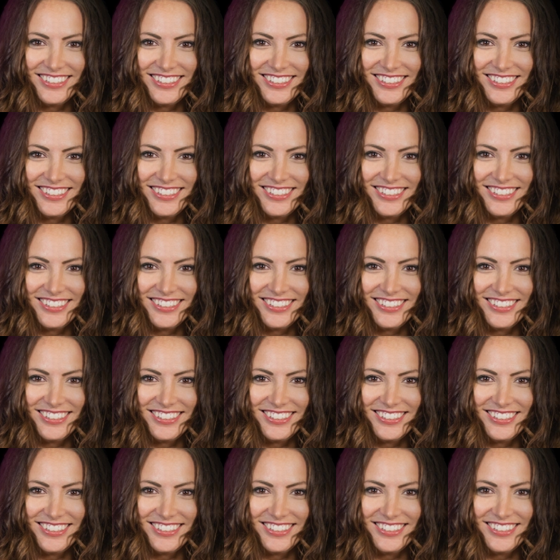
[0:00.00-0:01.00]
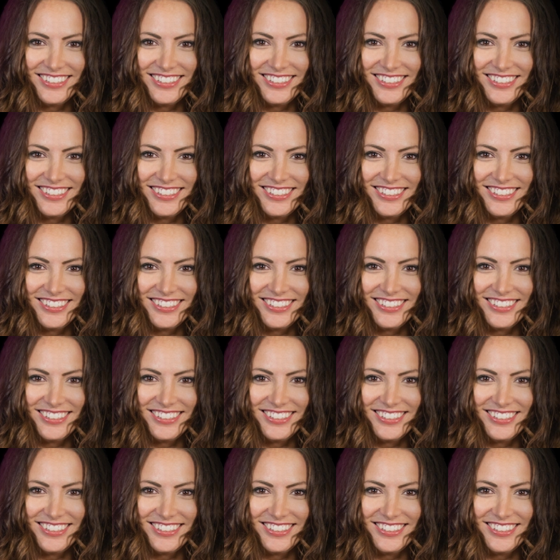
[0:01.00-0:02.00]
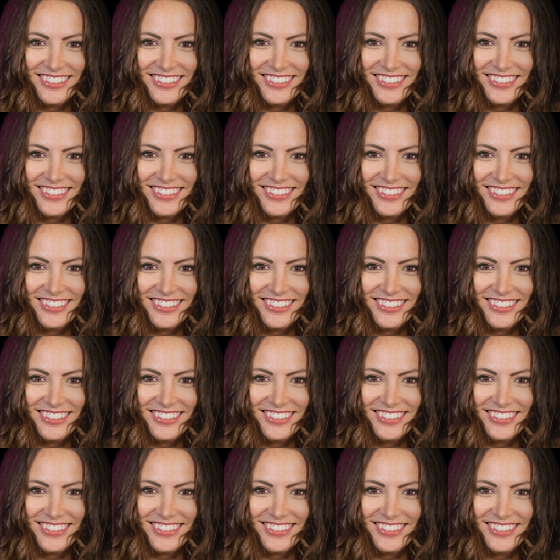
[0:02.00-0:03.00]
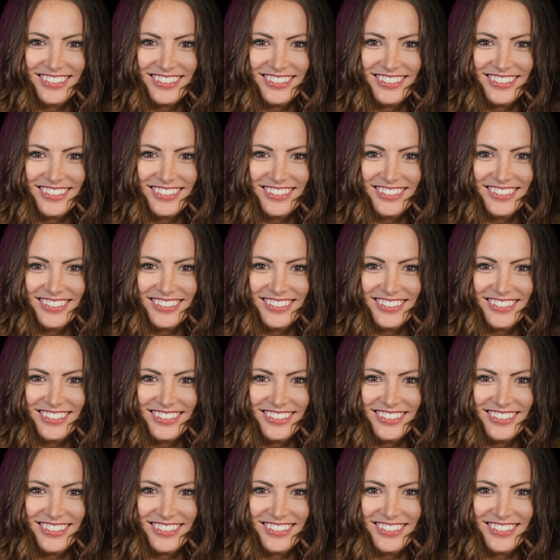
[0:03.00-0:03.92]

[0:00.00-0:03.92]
[no speech]